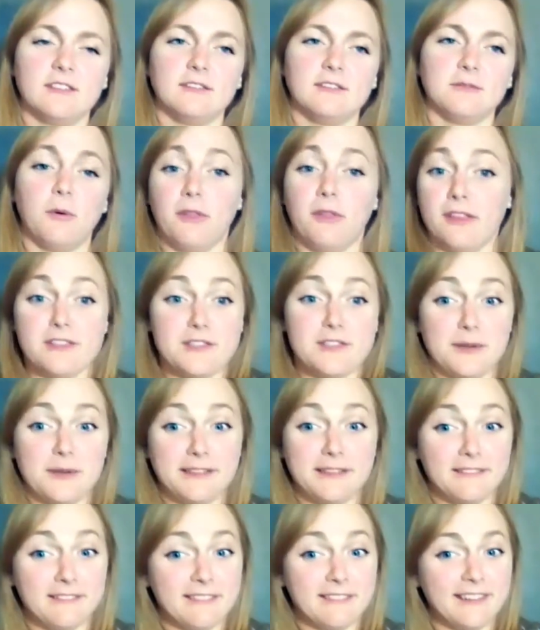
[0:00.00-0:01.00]
what they're
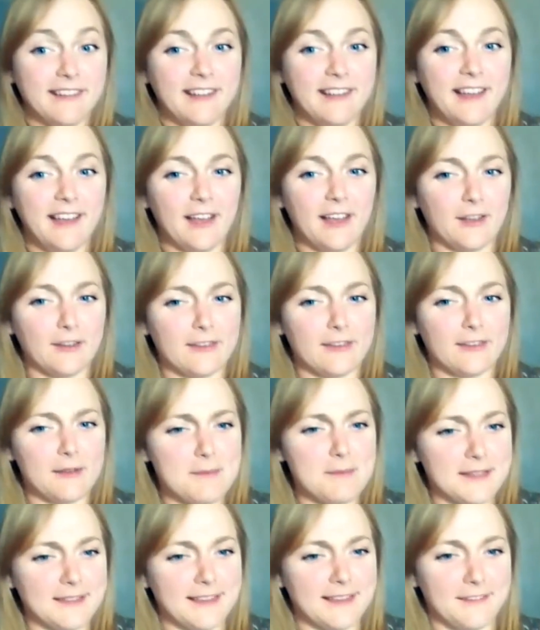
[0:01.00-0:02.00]
doing because they've
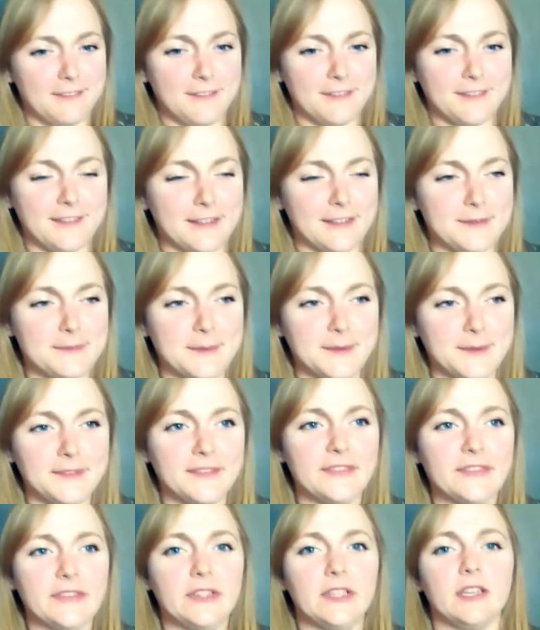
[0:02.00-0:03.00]
been there for 6
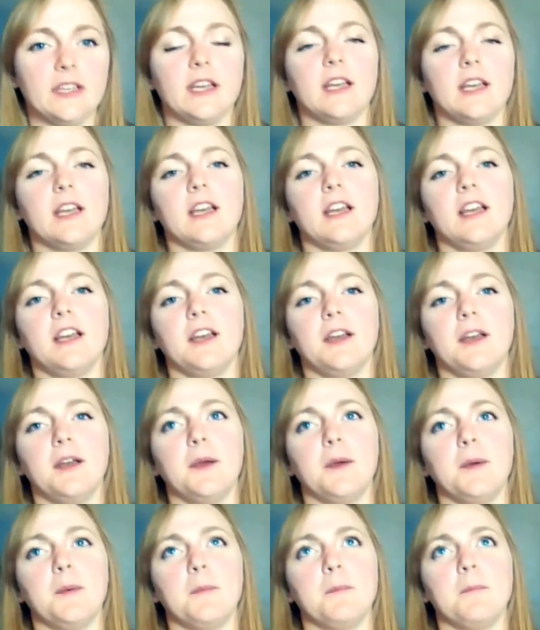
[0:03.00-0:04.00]
months.
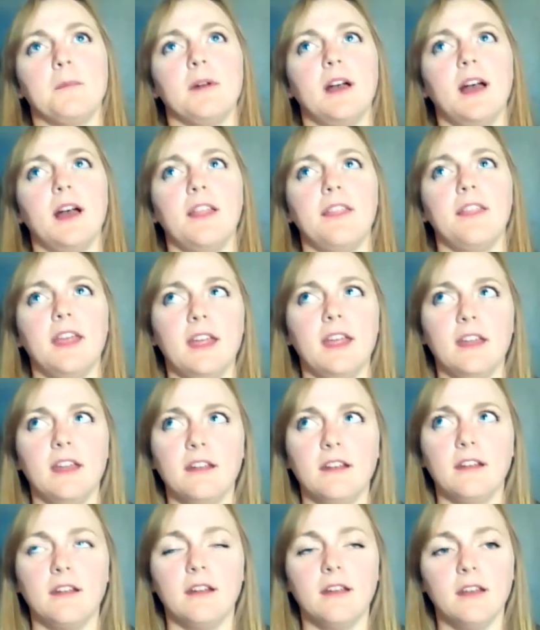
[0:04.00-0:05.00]
And
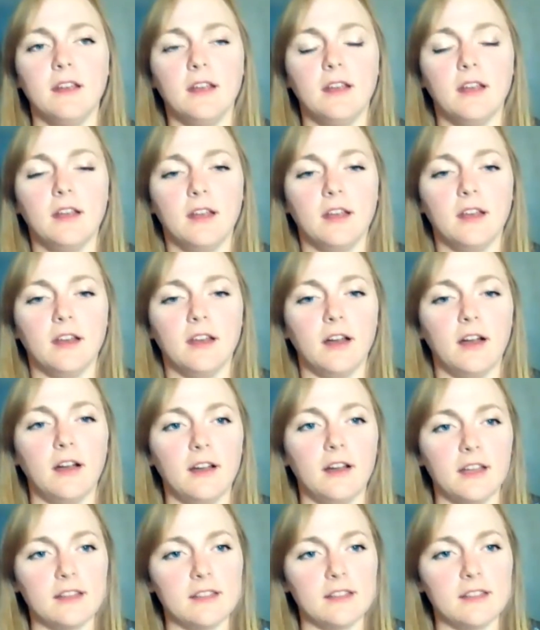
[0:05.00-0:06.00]
then
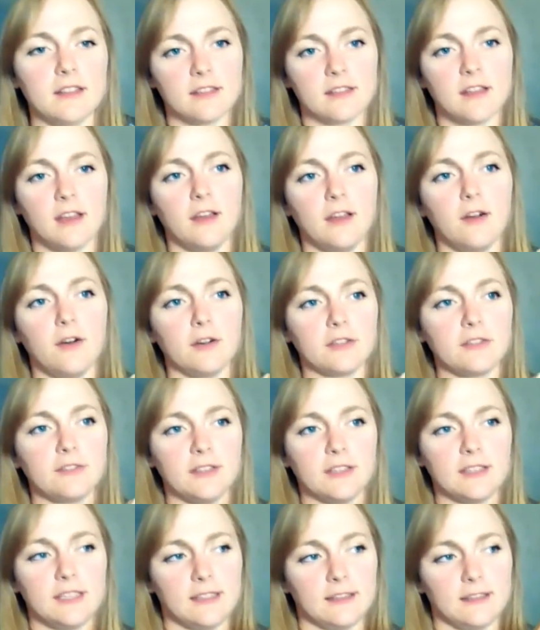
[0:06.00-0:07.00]

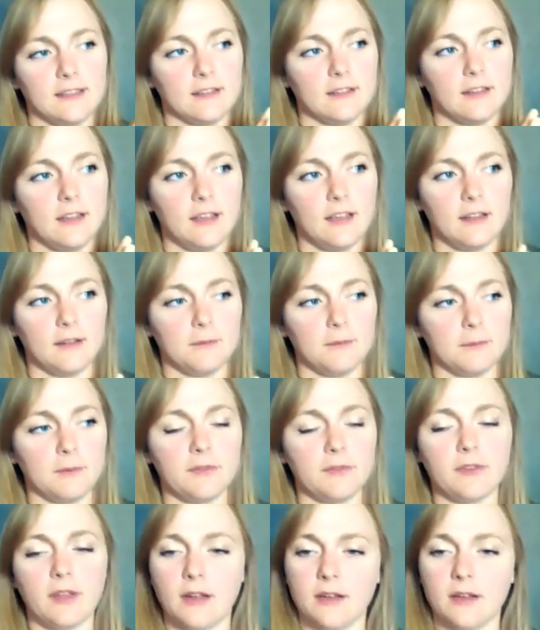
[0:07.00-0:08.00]
Oxford then
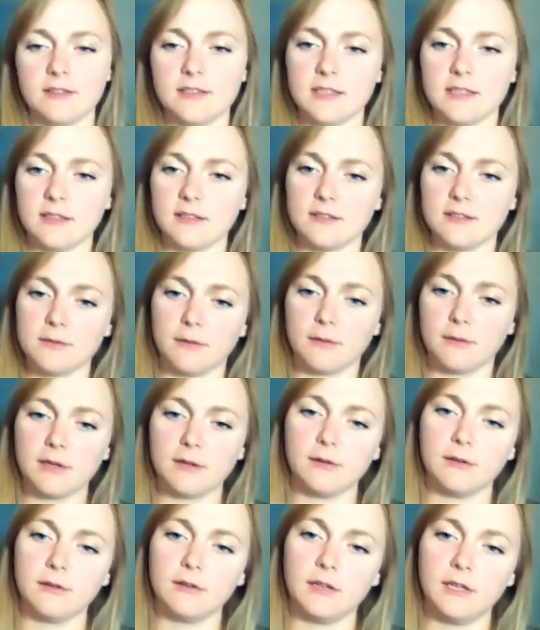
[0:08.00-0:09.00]
started what we
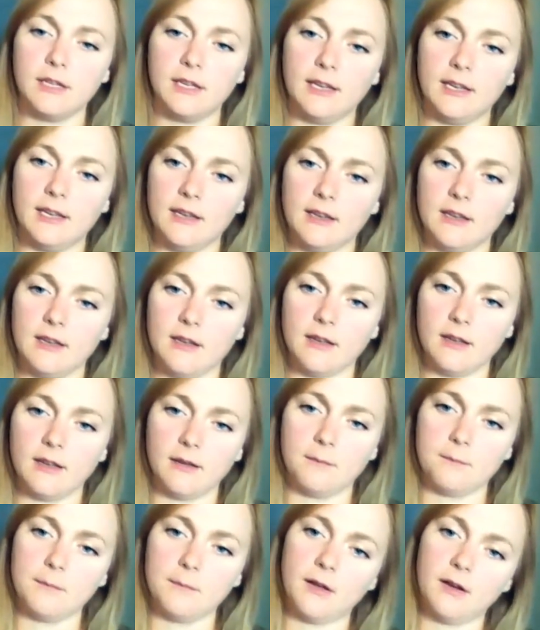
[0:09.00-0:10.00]
call a
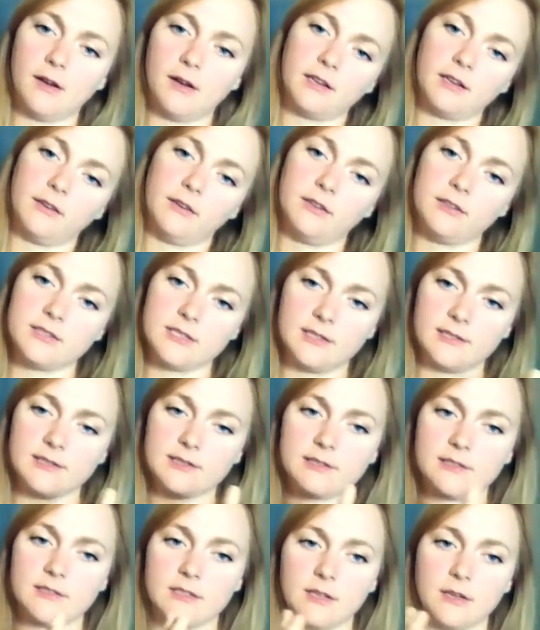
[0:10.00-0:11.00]

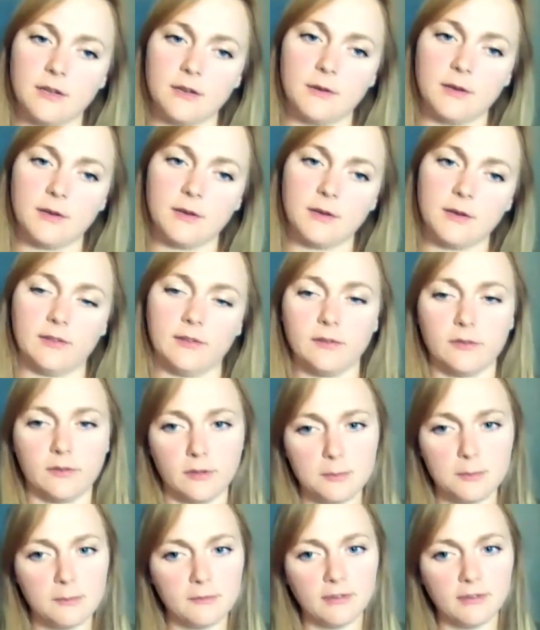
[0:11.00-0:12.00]
archaeologist to assistant
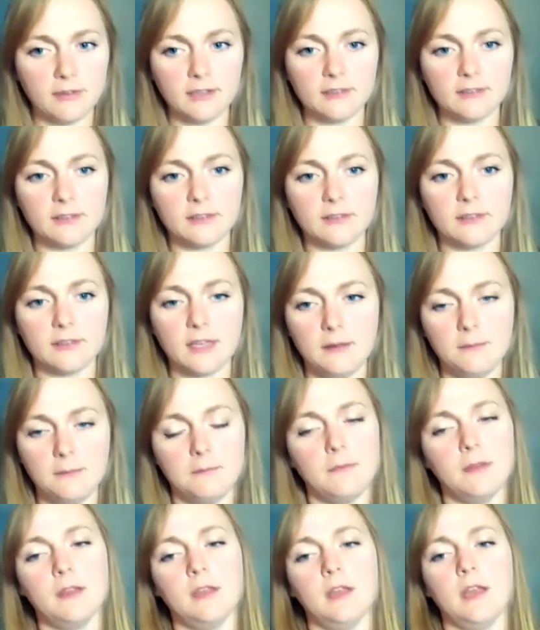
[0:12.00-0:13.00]
supervisor scheme,
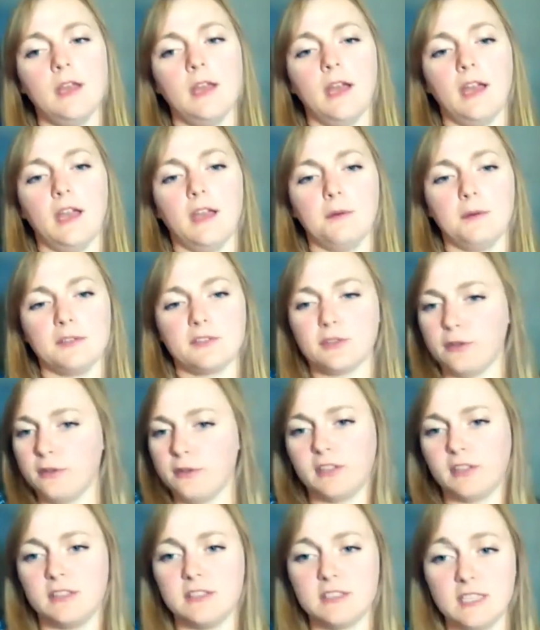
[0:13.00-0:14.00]
which sort
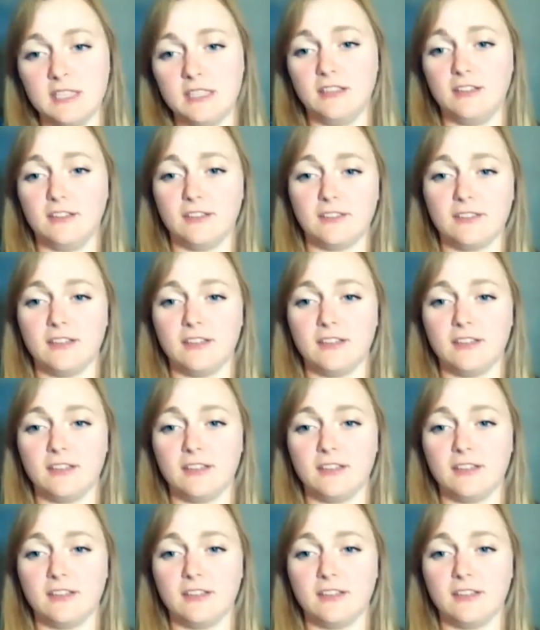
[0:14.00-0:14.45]
of continues.